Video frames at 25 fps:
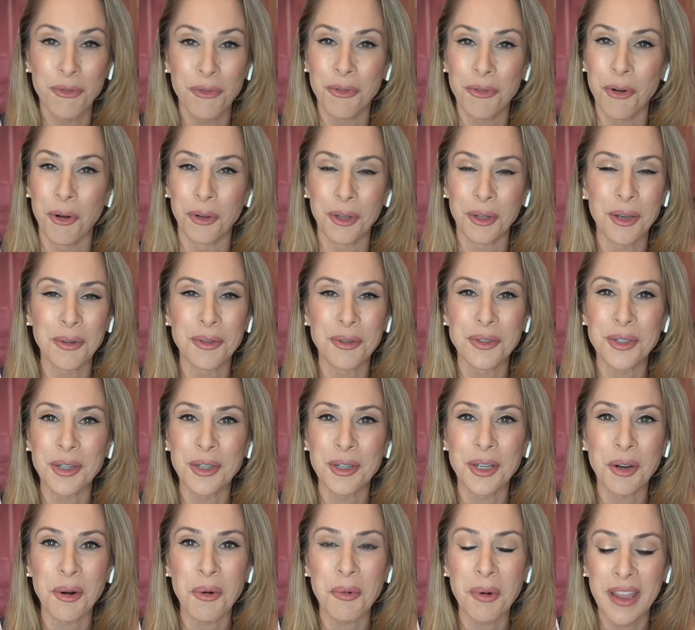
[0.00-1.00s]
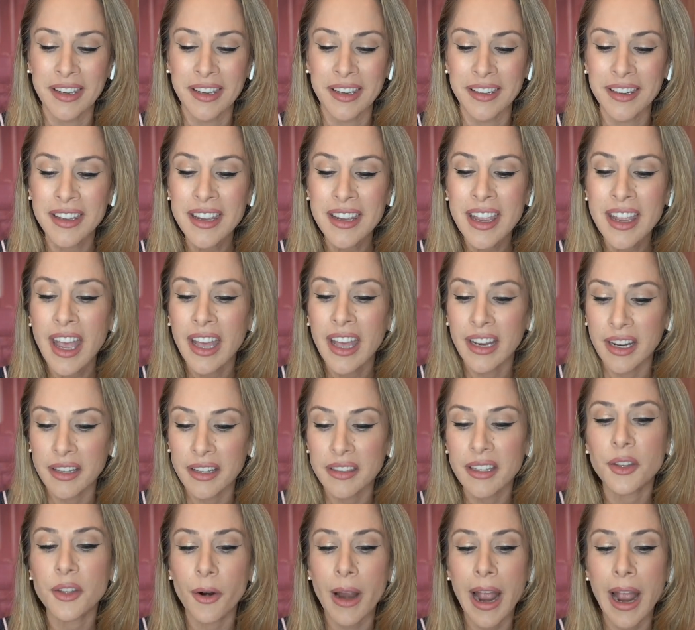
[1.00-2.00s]
portfolios are going to win. And I
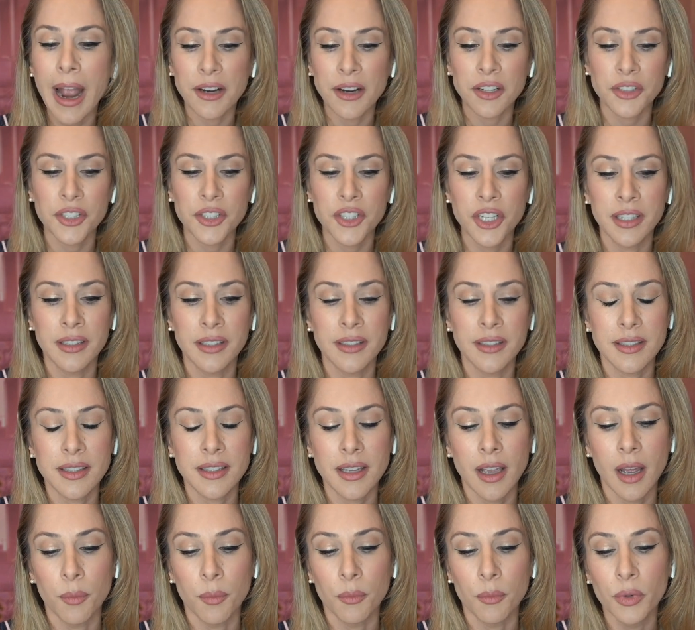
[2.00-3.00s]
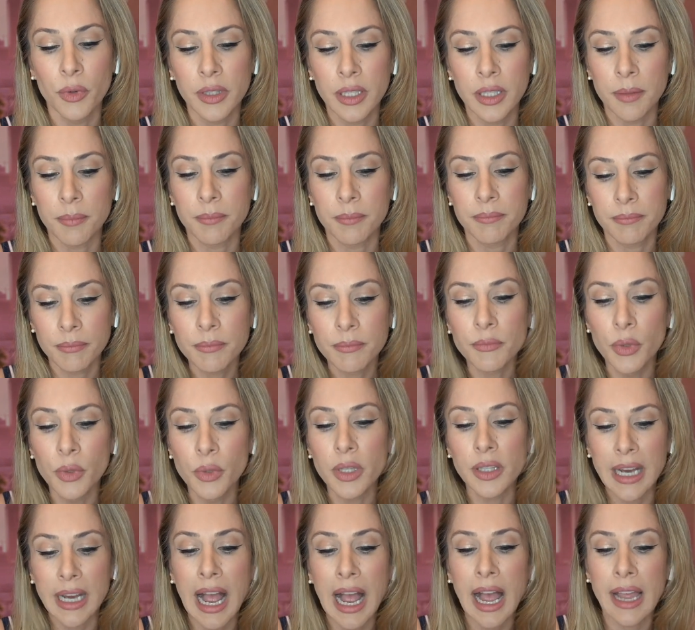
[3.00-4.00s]
think their actions um, really,
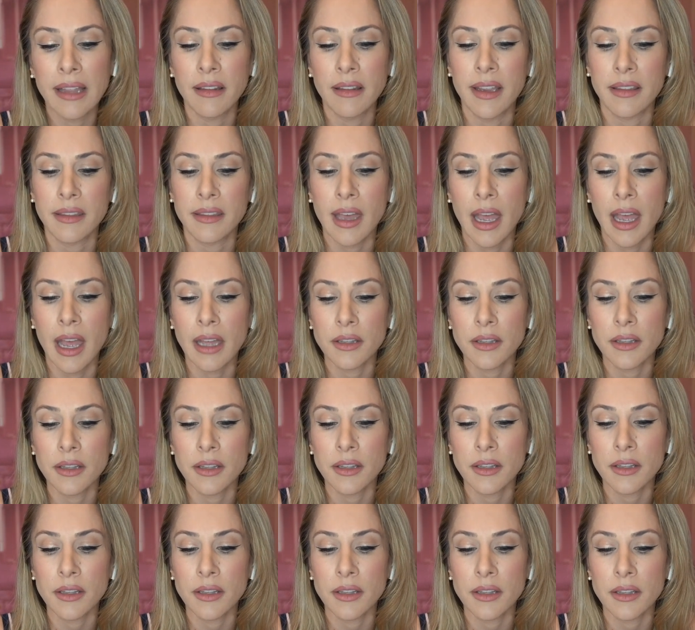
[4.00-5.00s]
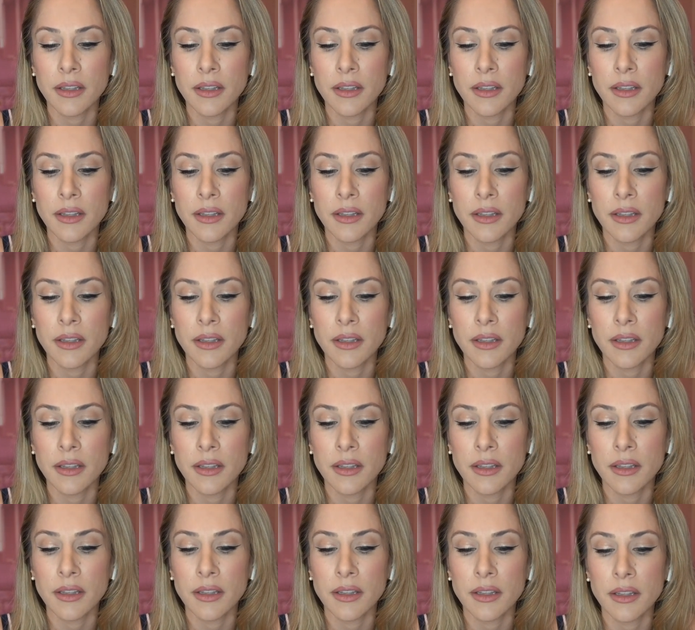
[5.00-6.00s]
really highlight that. So,
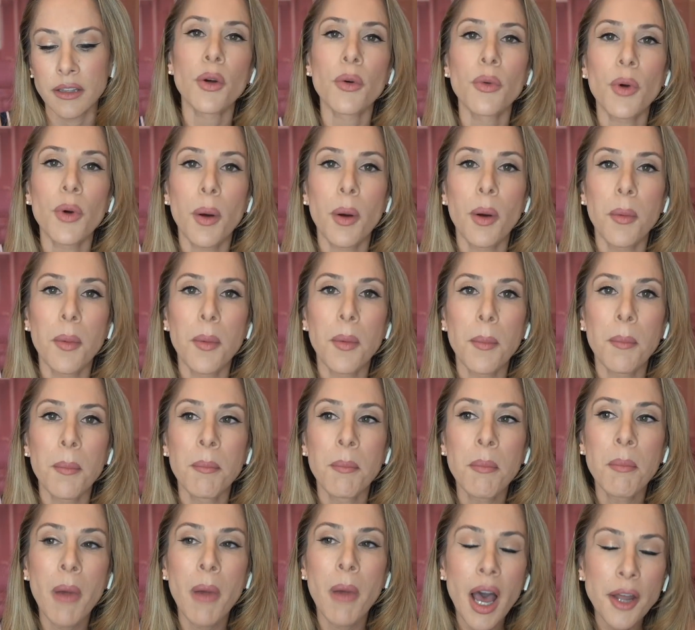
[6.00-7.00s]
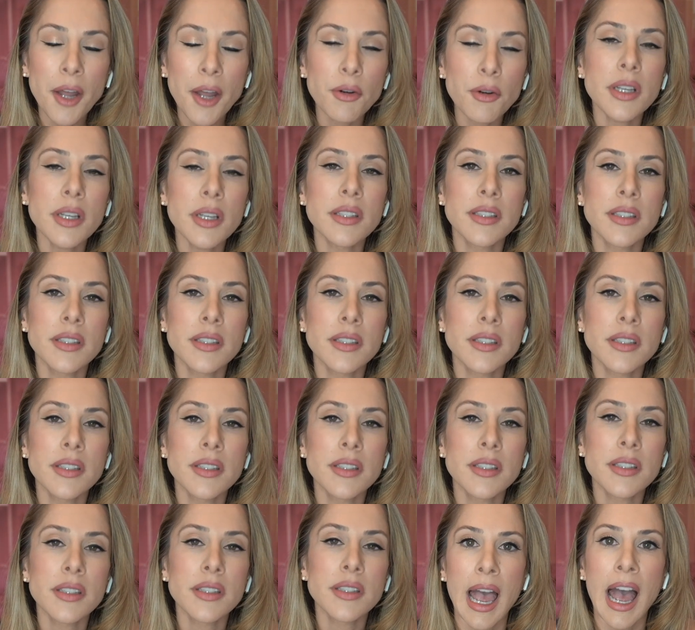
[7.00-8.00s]
um, so moderate
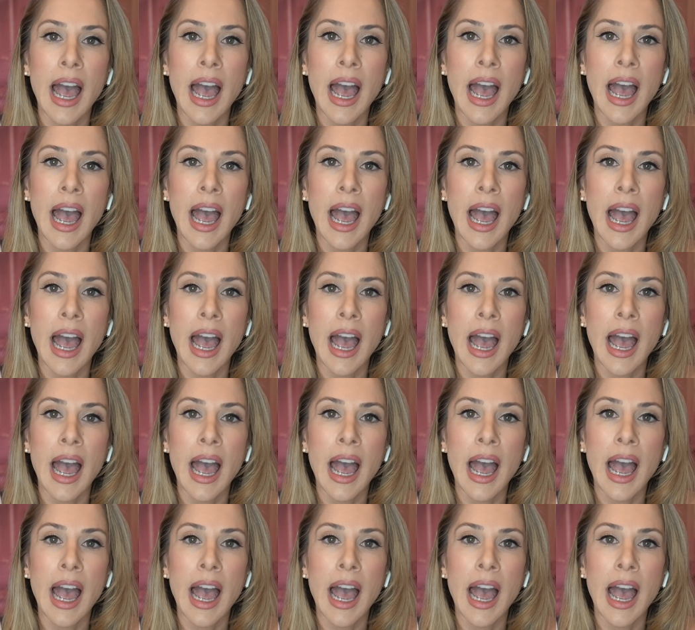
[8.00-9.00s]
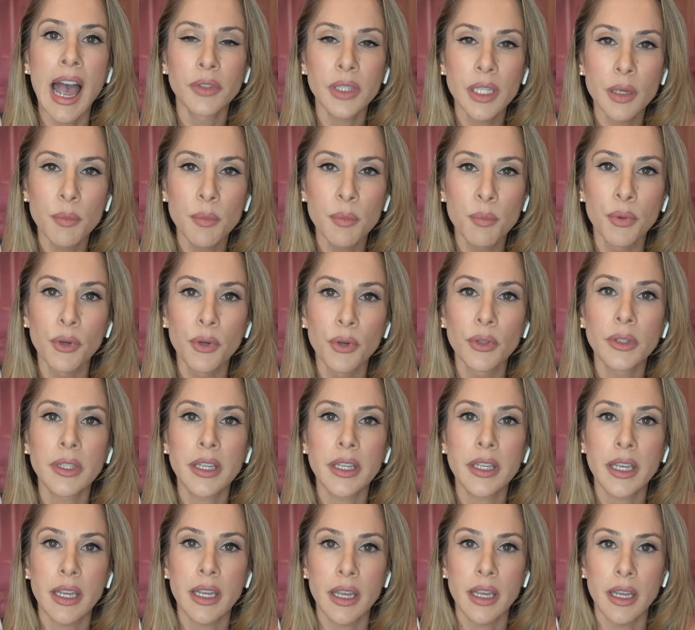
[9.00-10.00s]
Democrats have been aggressively
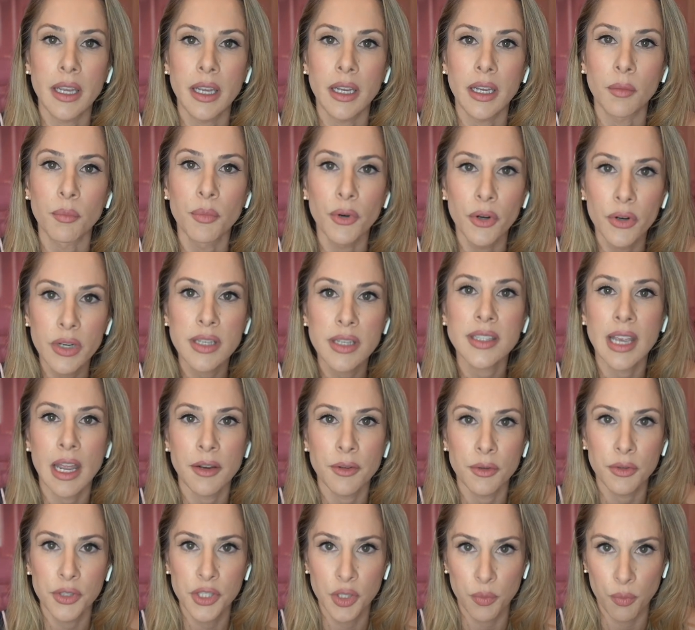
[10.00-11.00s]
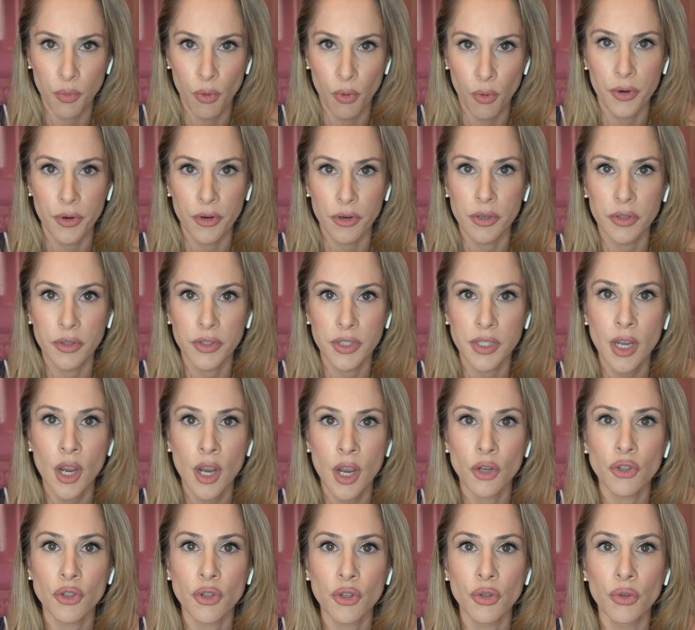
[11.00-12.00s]
bullying Bernie Sanders supporters
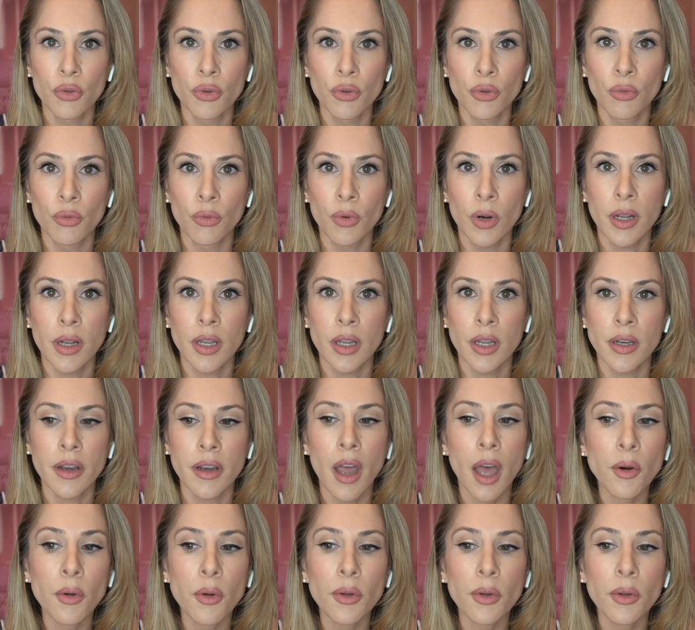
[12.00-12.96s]
to not